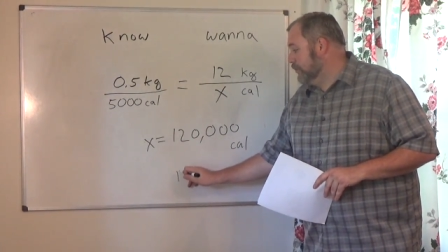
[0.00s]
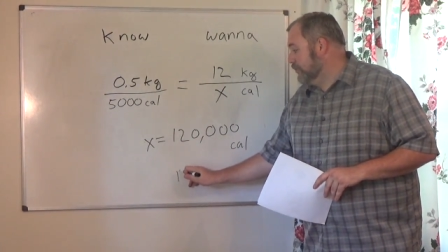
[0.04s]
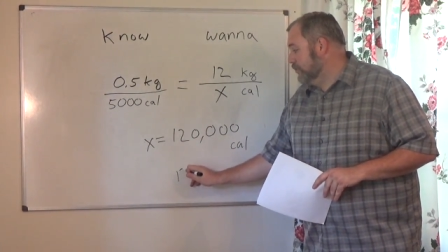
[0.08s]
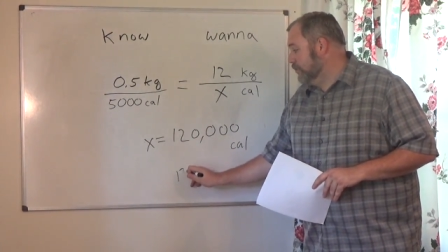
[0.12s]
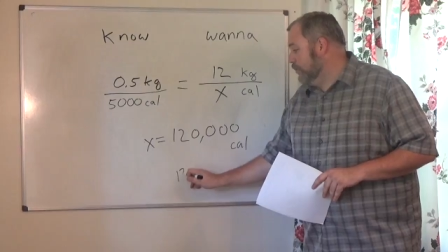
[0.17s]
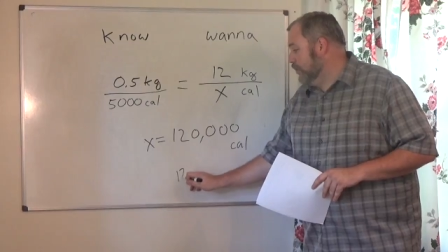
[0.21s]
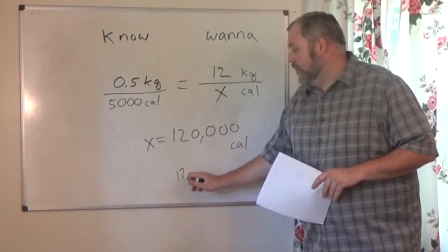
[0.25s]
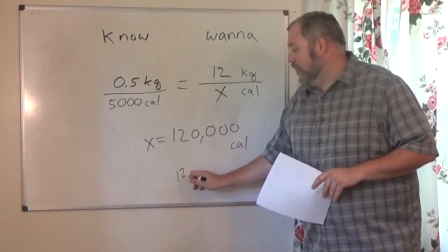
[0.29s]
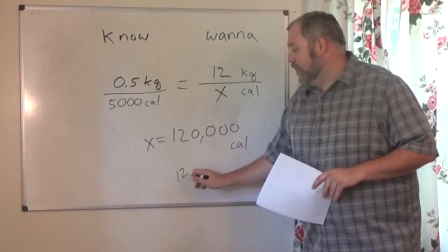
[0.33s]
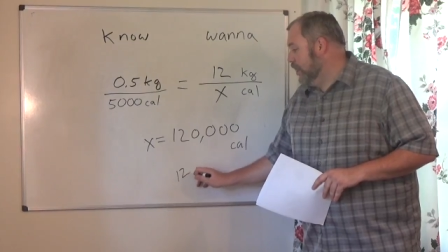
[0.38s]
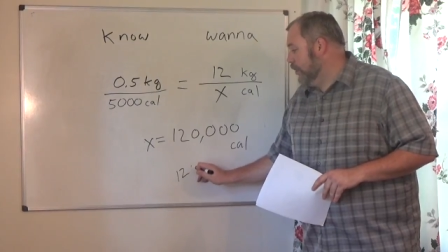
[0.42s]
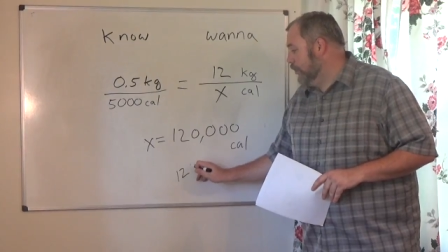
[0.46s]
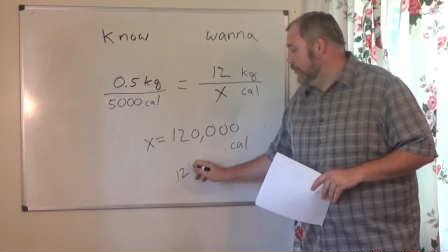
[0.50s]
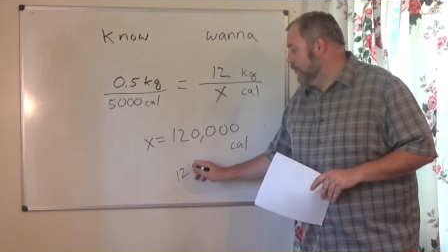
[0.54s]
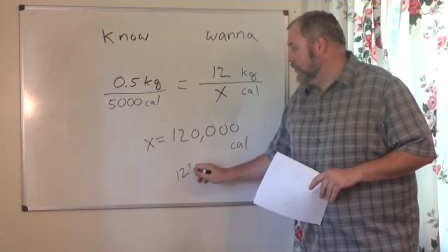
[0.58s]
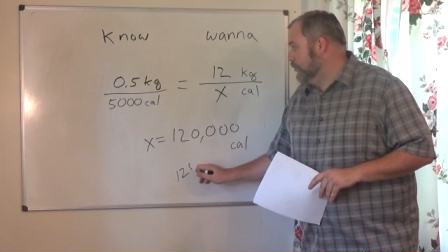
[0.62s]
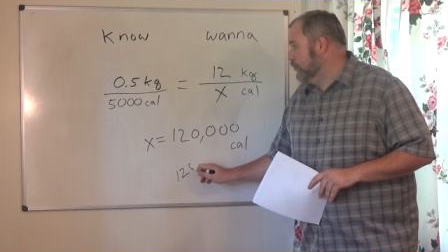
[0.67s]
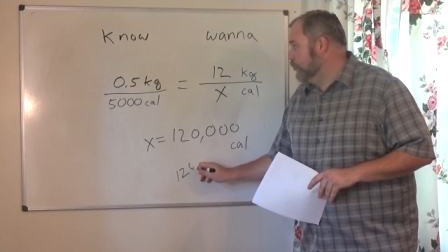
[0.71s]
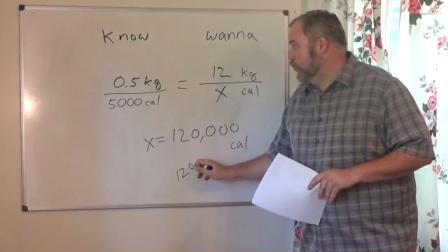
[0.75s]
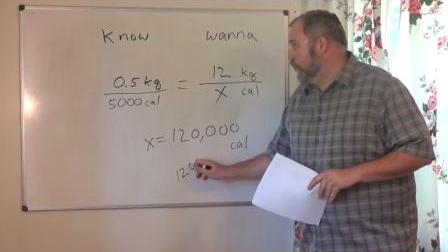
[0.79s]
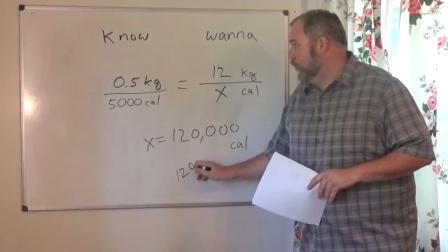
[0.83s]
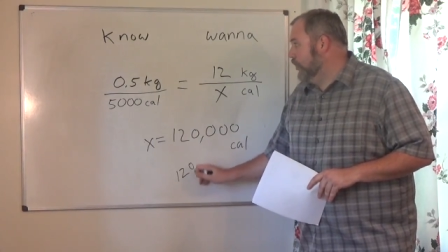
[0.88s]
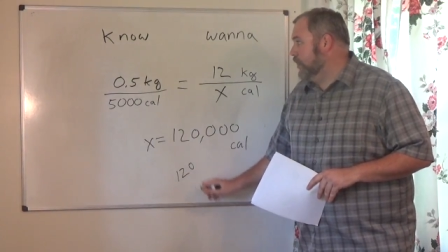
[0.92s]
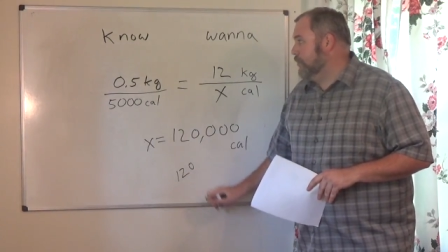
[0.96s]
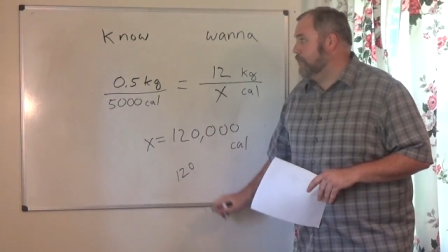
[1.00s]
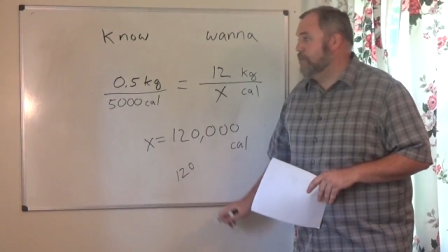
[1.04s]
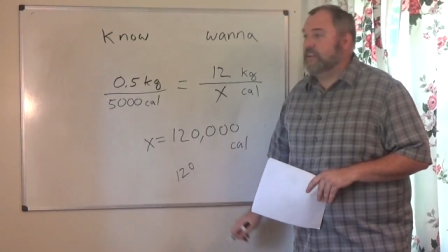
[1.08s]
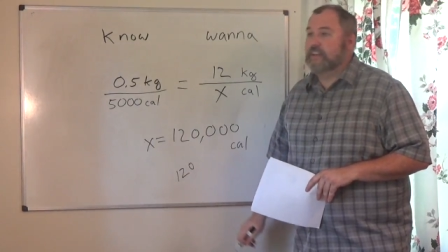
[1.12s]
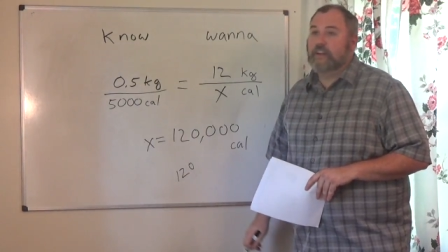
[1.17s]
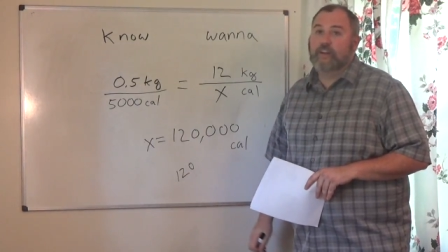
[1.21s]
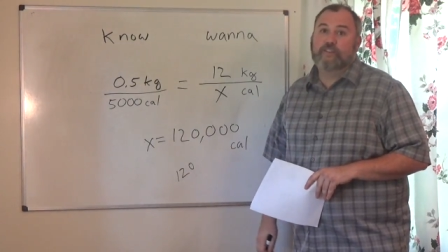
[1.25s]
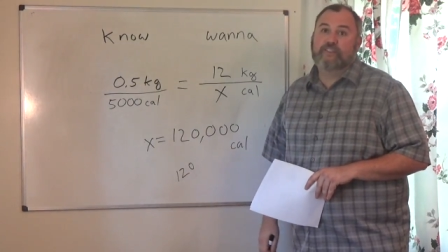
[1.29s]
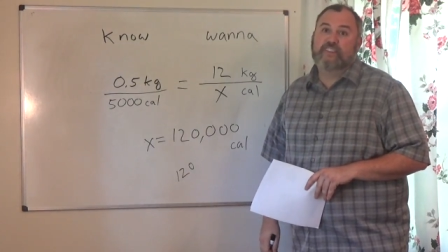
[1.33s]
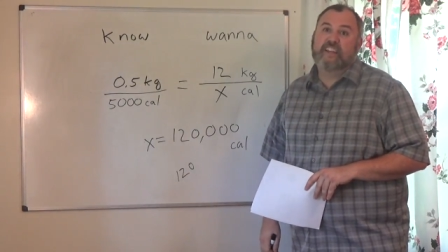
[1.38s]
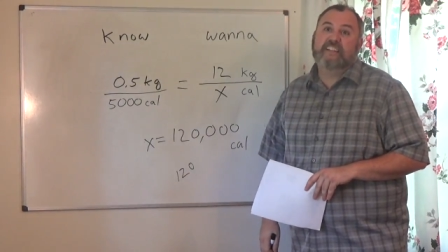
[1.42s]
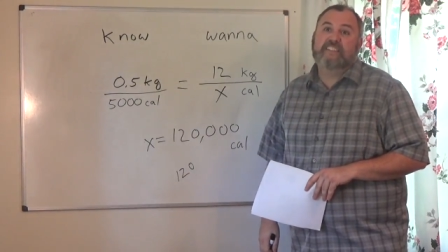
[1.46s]
to 120
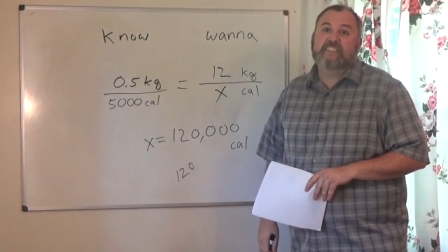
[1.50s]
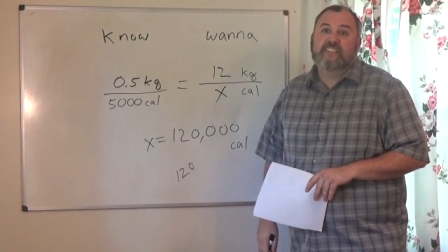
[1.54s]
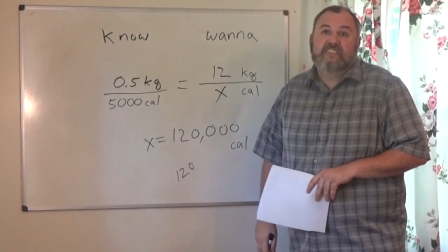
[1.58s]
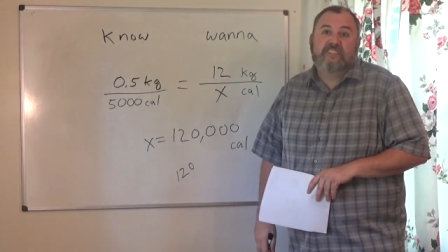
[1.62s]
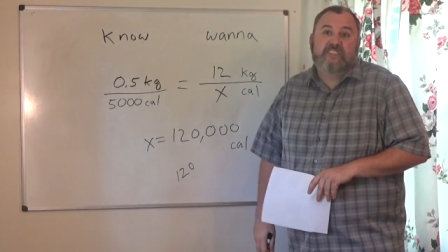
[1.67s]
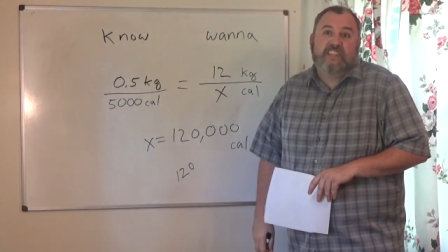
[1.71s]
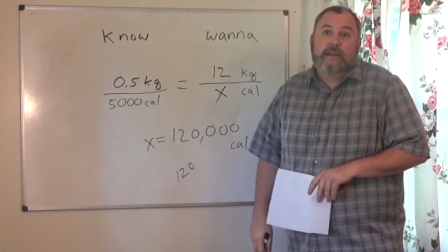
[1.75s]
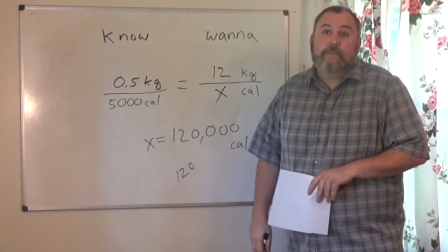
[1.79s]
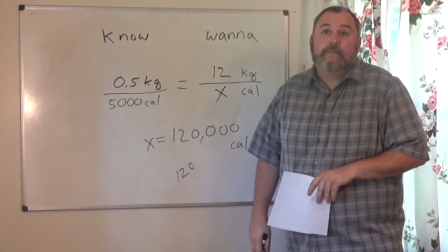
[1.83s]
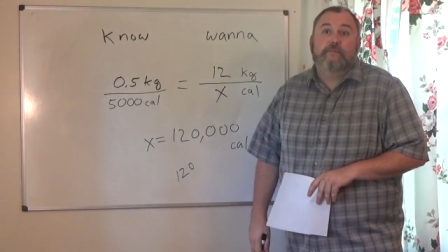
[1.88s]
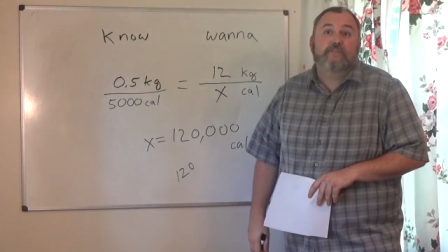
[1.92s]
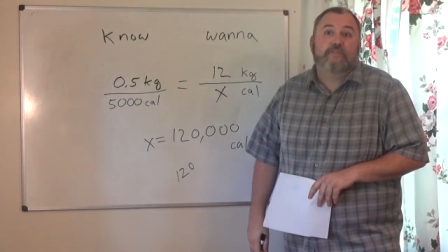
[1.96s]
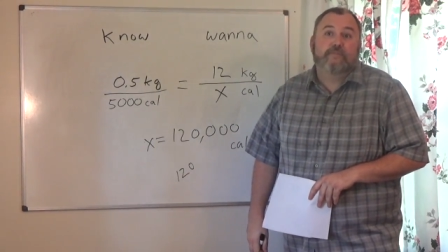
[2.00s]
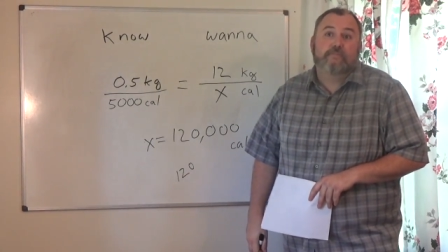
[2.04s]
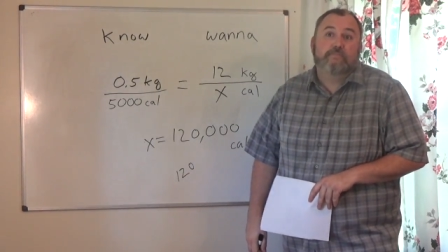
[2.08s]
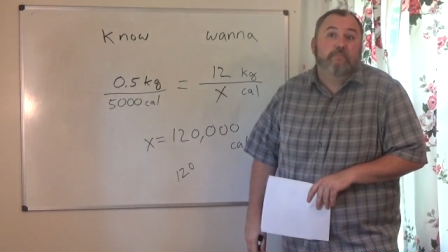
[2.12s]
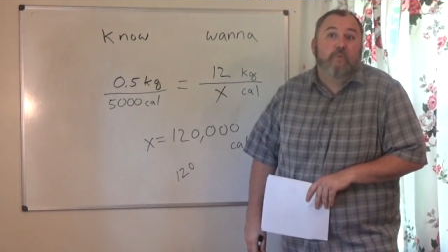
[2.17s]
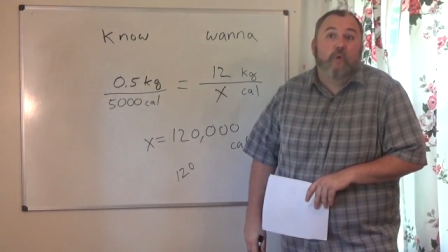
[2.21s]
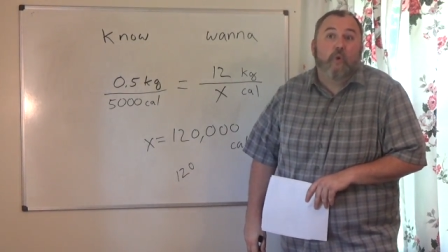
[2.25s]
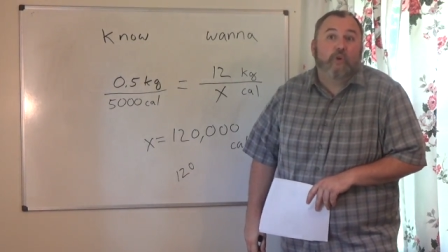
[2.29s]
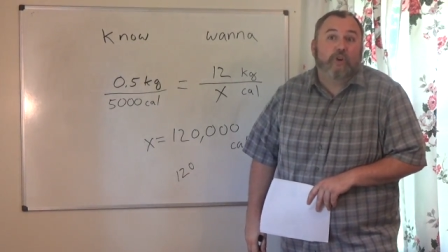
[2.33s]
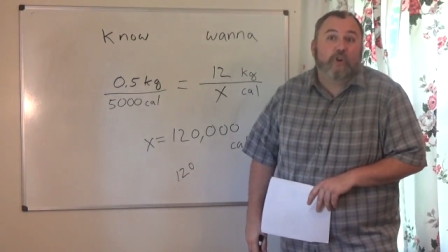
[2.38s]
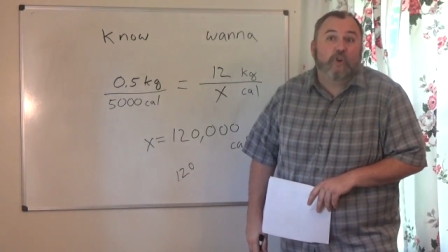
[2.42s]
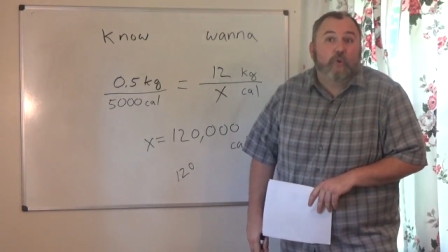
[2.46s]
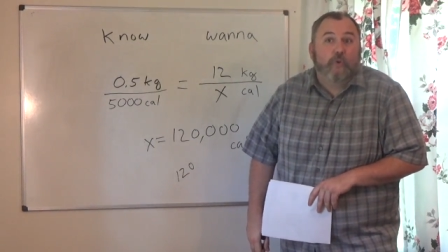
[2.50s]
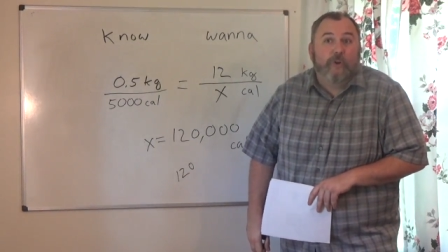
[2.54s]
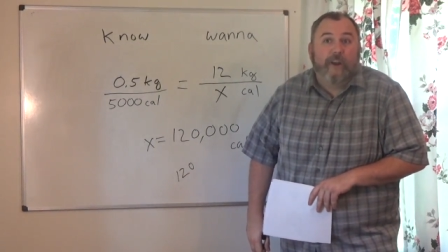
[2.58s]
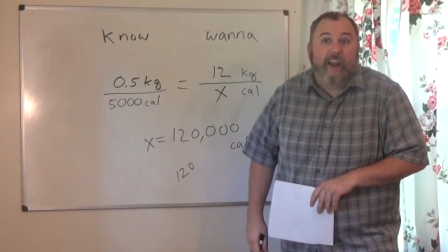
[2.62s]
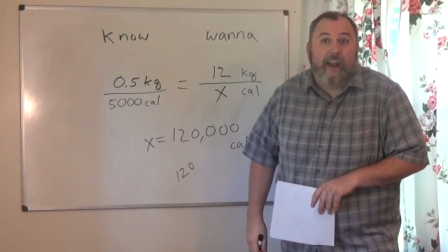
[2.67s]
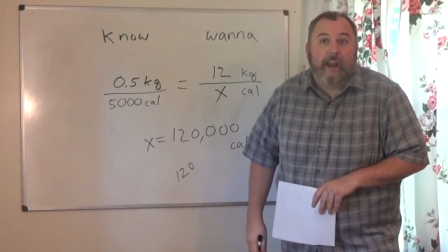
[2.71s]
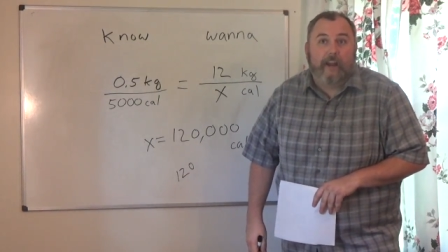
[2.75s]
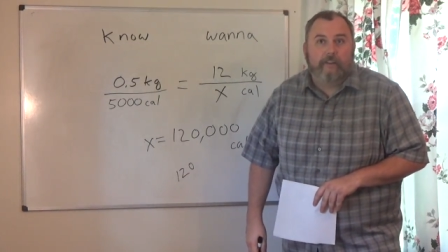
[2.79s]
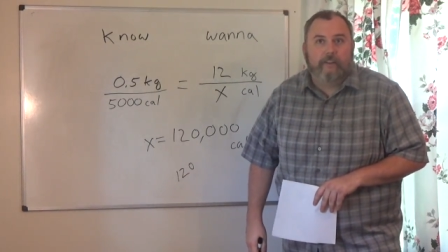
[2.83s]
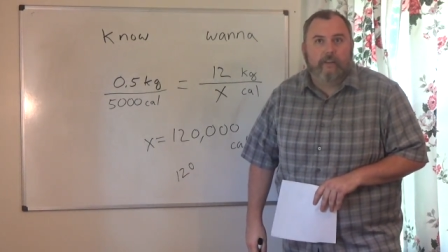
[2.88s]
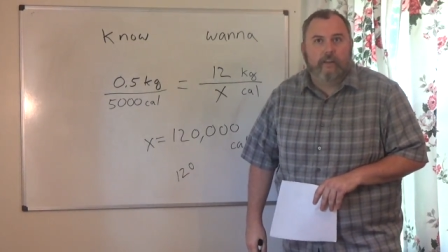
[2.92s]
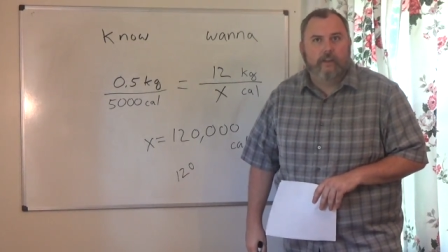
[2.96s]
because that just seems more
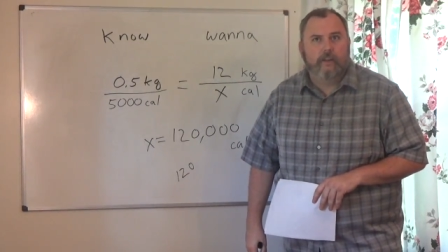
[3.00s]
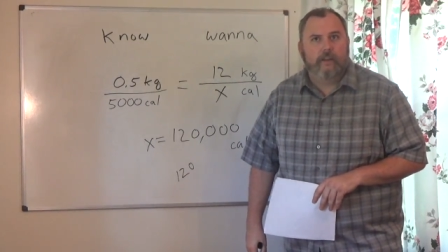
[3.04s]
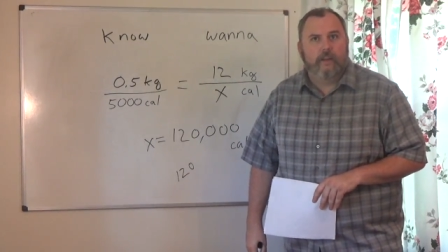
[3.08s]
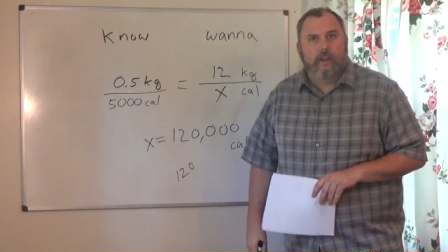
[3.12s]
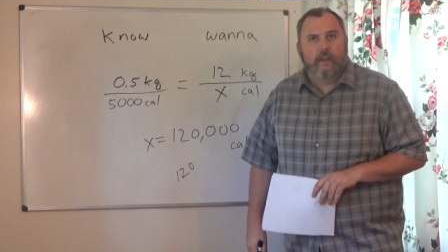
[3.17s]
correct.